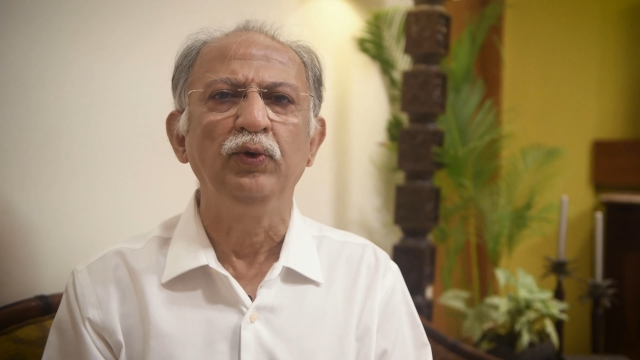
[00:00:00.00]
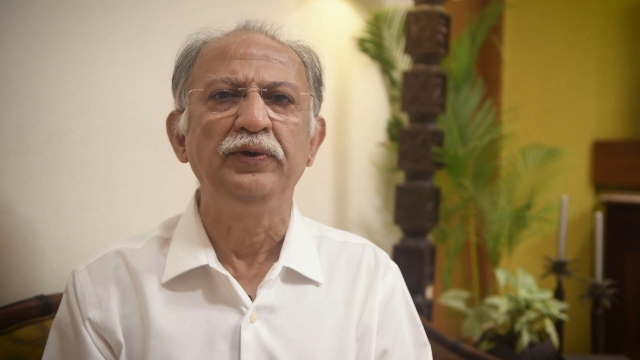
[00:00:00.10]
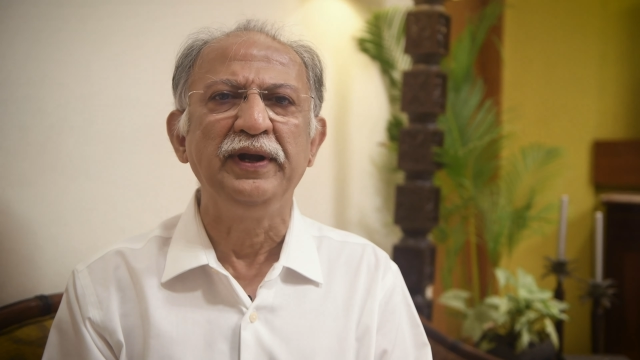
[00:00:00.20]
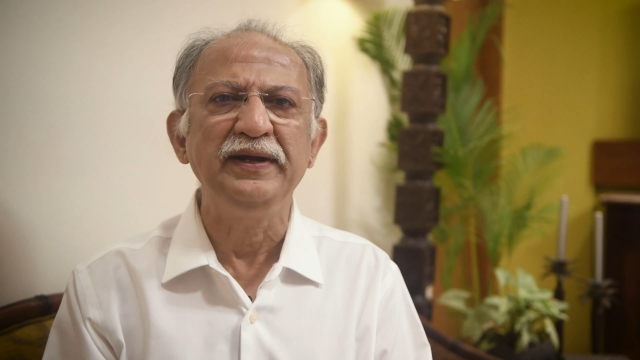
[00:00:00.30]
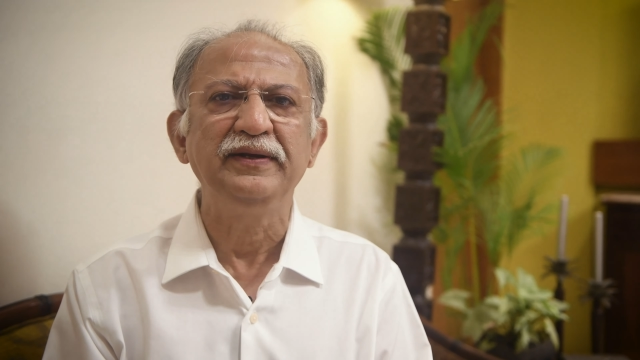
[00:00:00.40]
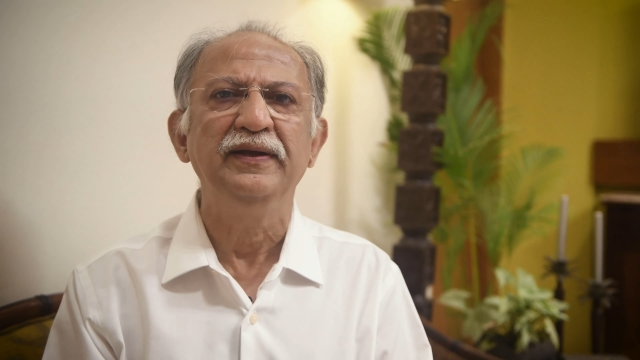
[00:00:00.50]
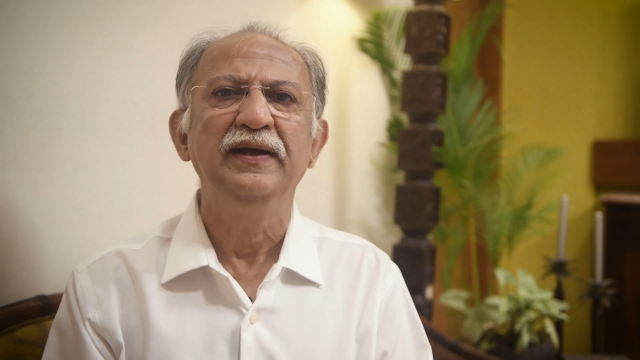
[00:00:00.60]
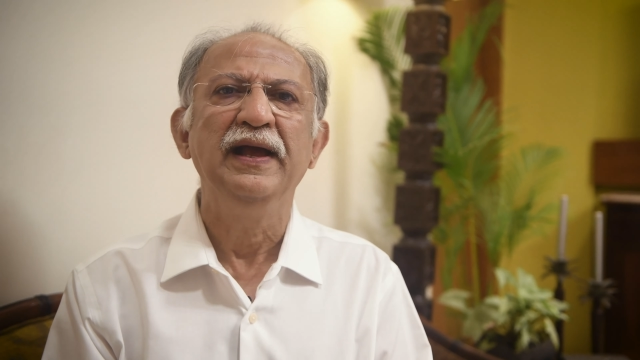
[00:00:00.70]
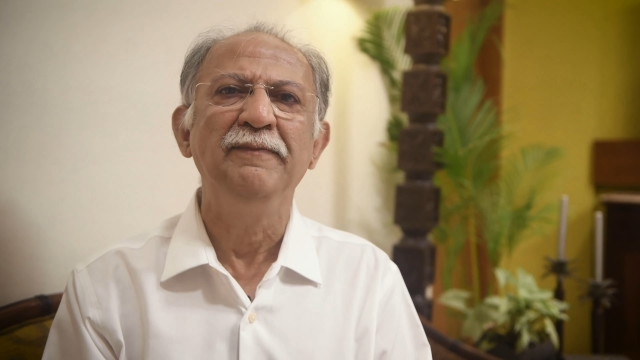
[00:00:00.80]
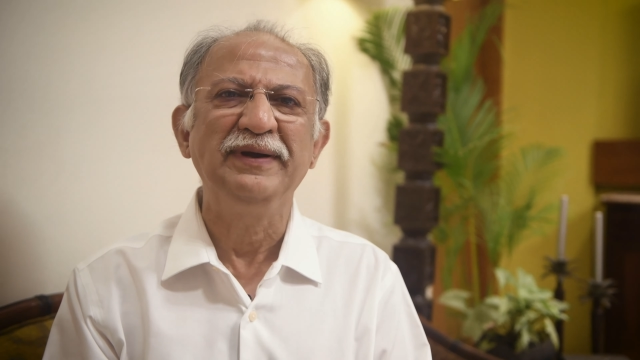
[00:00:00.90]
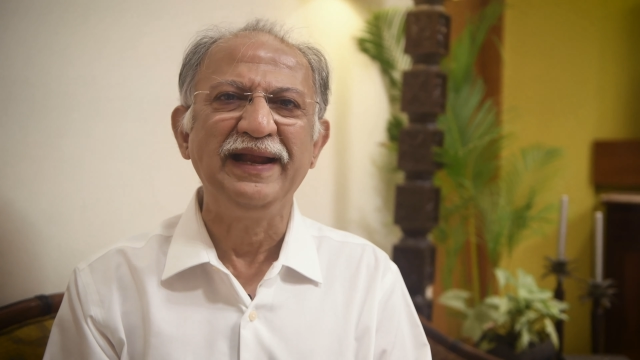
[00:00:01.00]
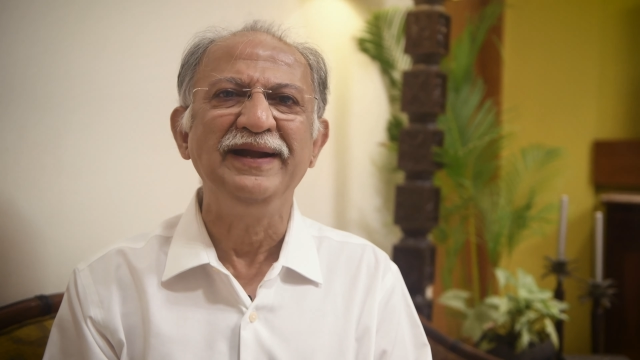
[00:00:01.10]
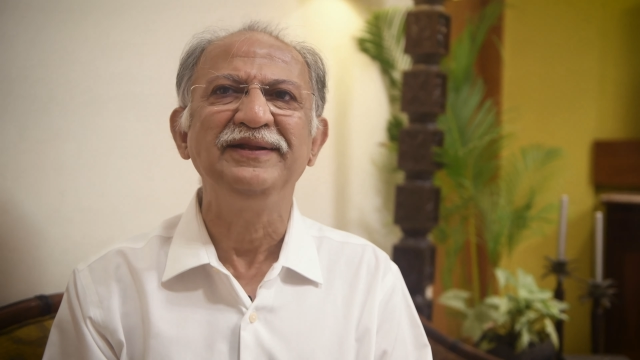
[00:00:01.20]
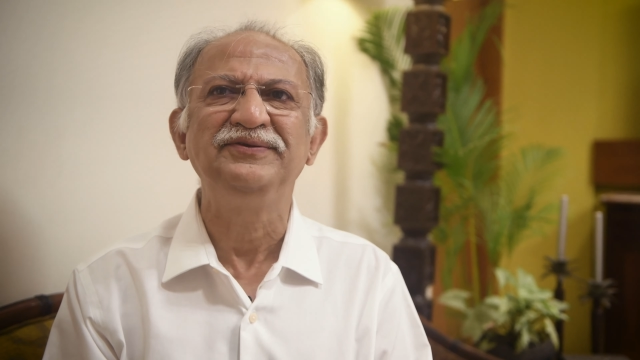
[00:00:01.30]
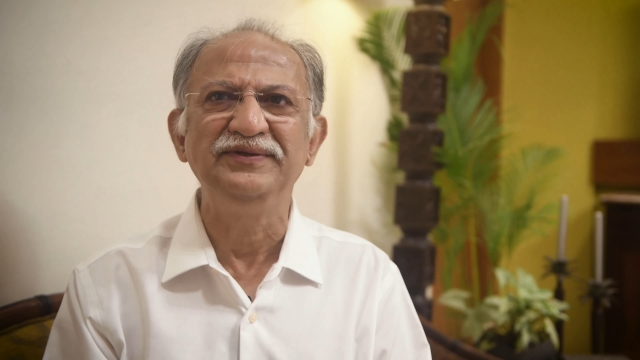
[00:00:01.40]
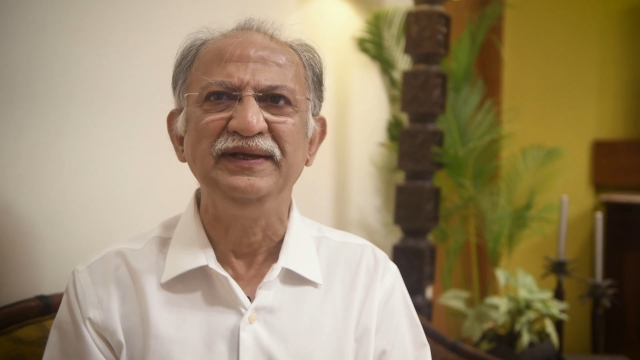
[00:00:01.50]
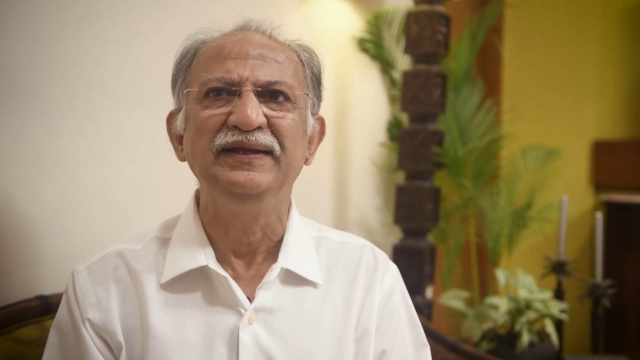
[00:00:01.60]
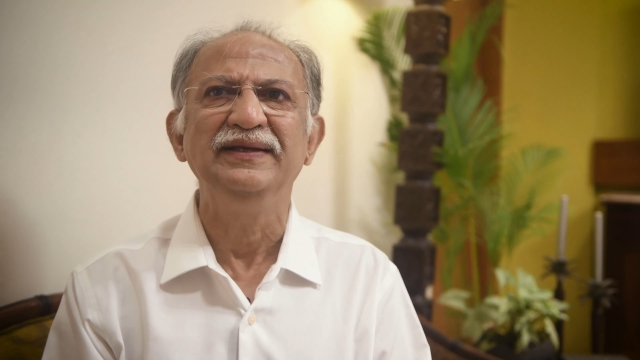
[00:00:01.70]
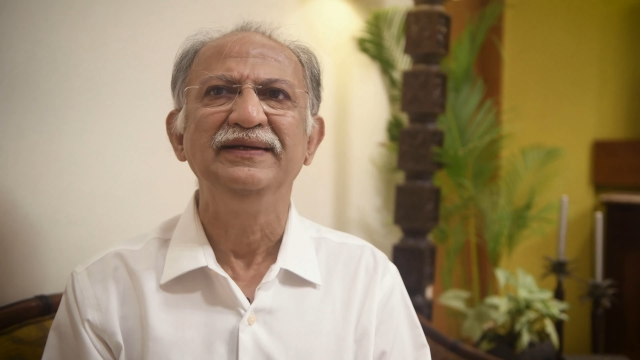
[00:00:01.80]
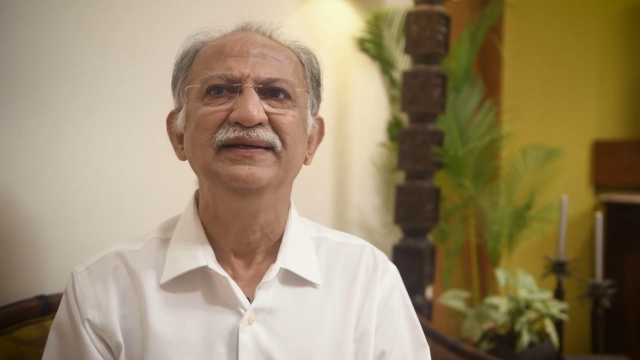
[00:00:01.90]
to treat hepatitis C.